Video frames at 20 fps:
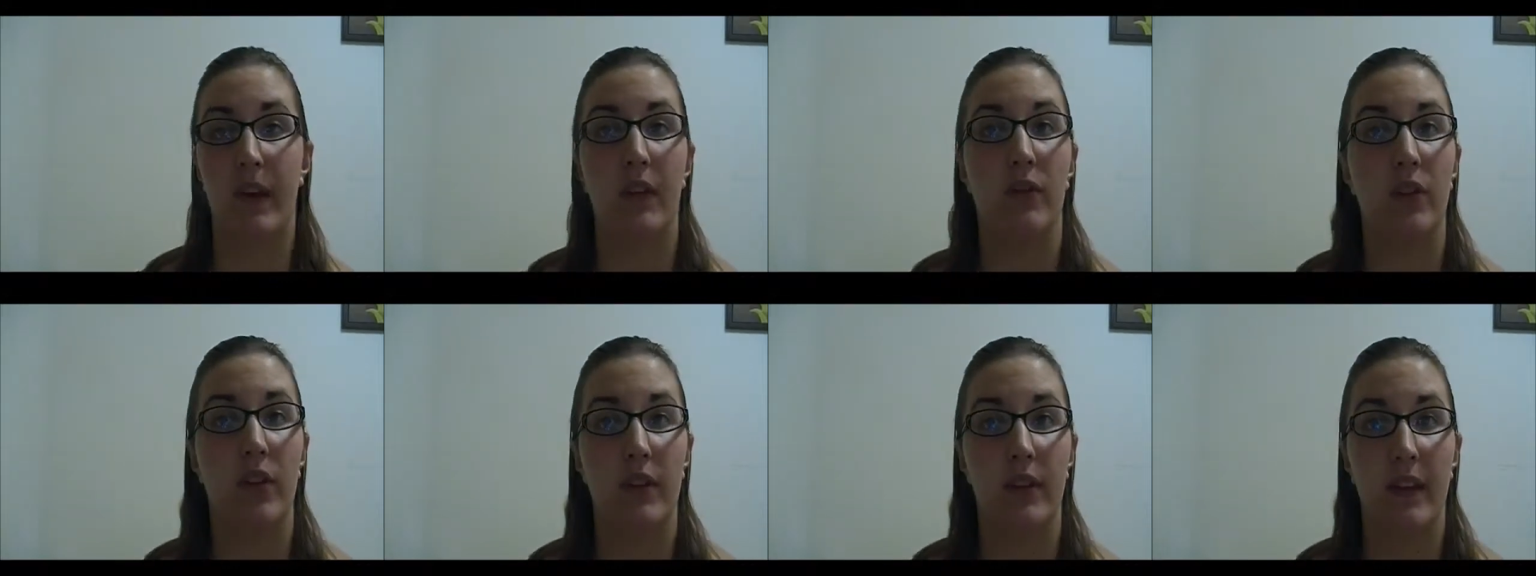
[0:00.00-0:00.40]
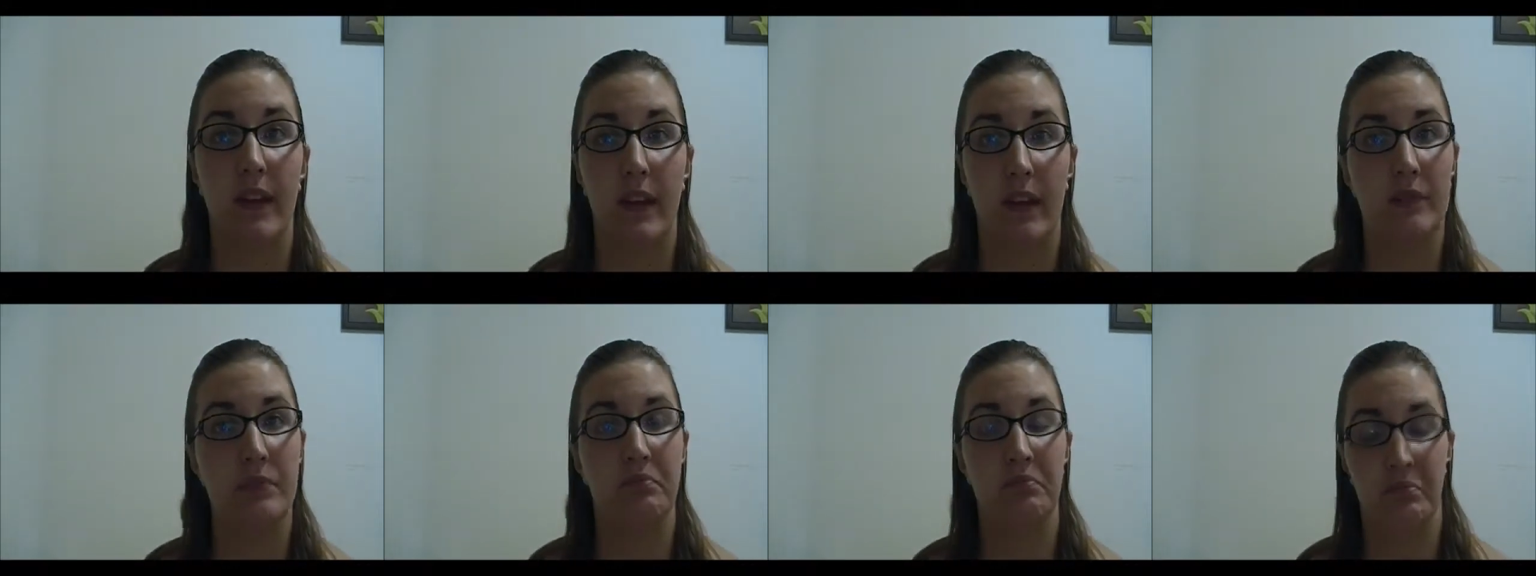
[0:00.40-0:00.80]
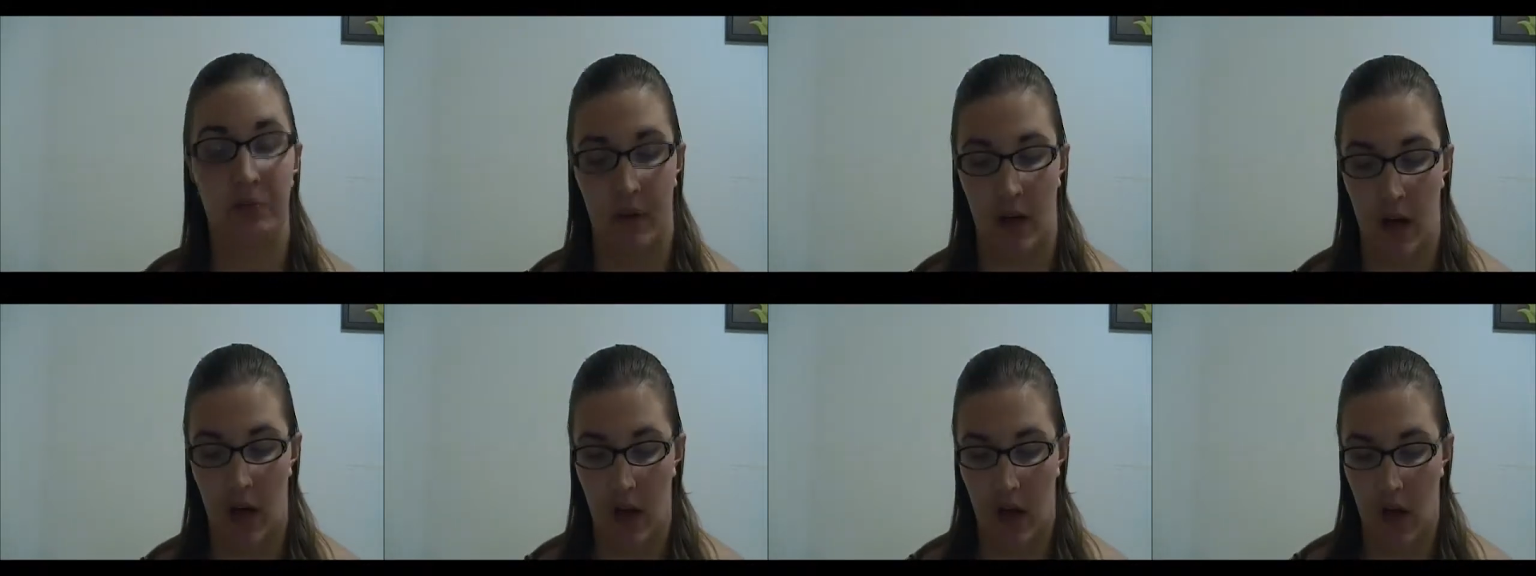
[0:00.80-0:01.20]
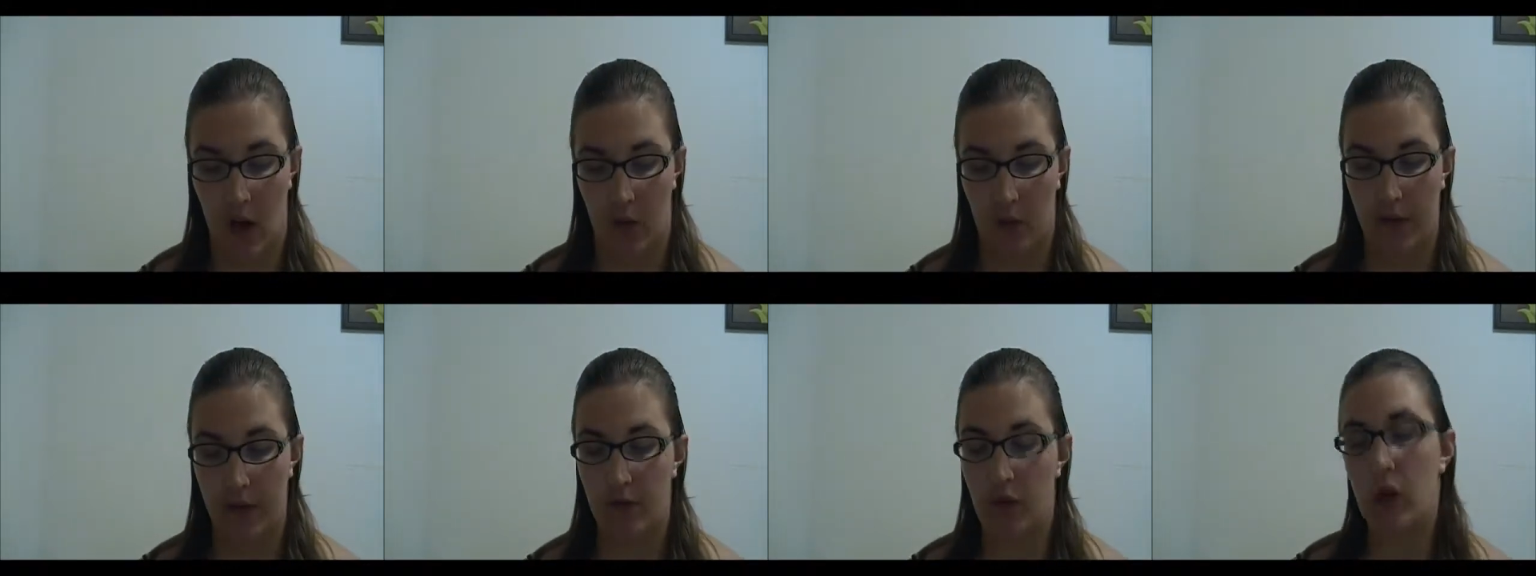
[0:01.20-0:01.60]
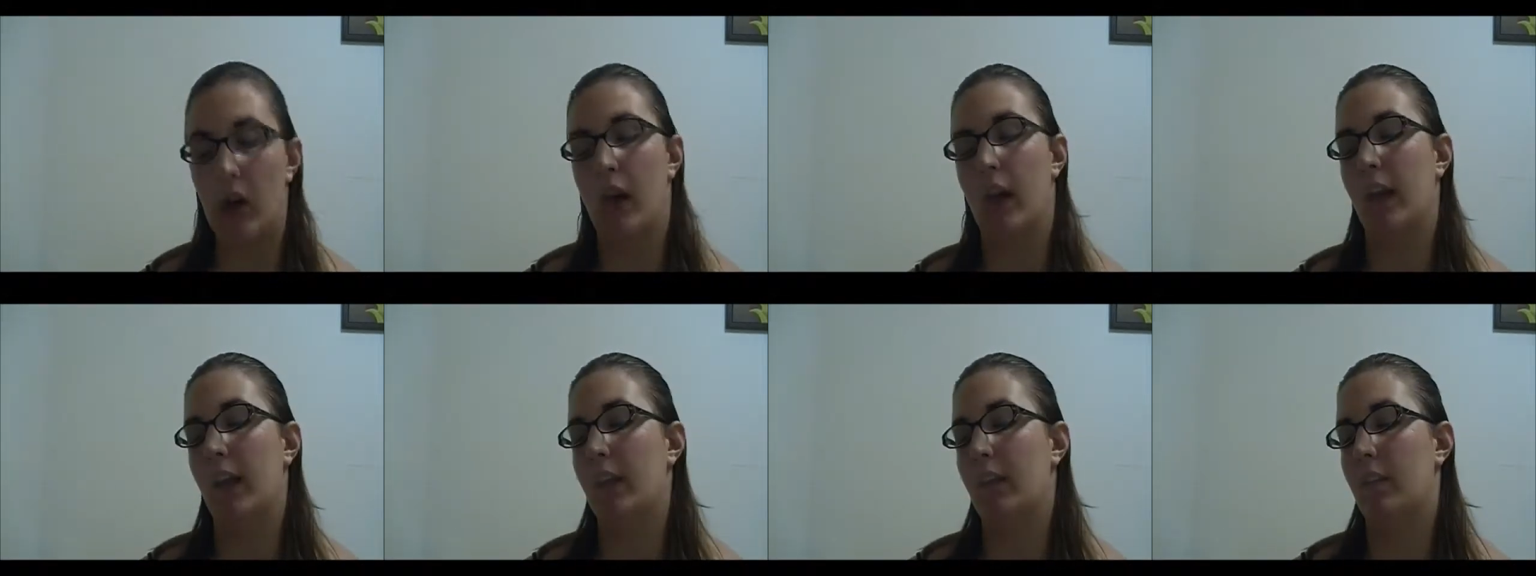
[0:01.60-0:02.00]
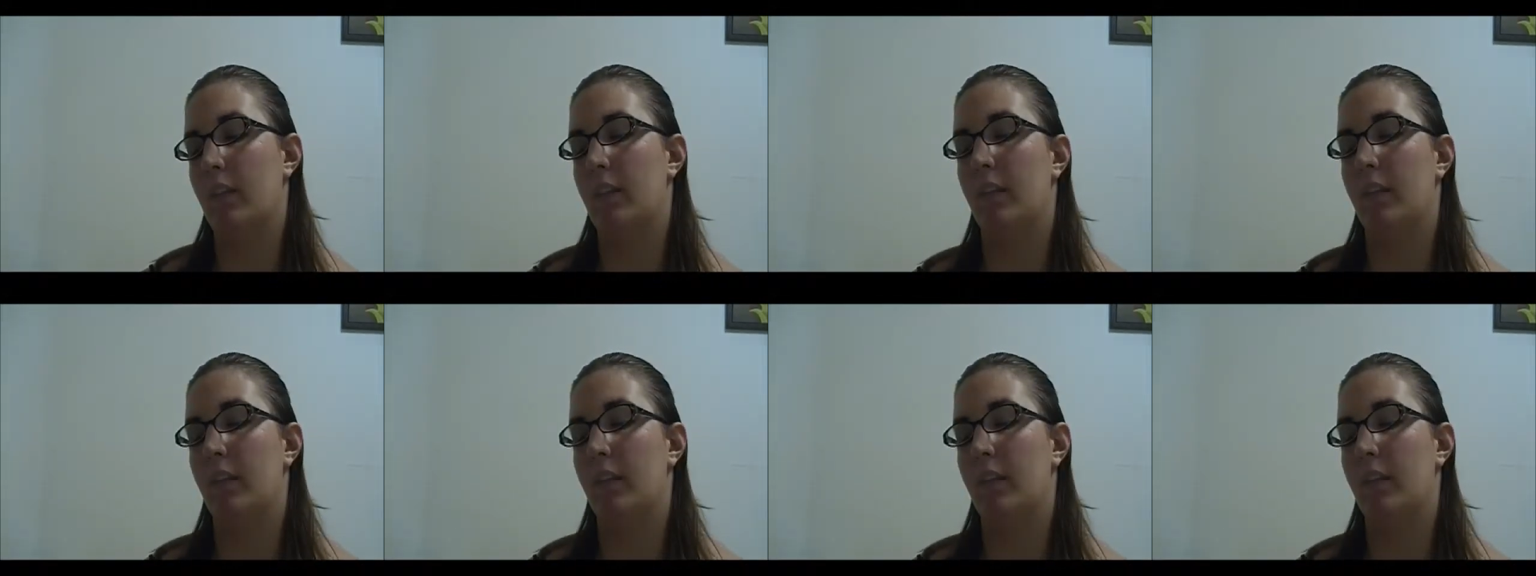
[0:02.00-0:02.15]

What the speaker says: favorite thing. We've tried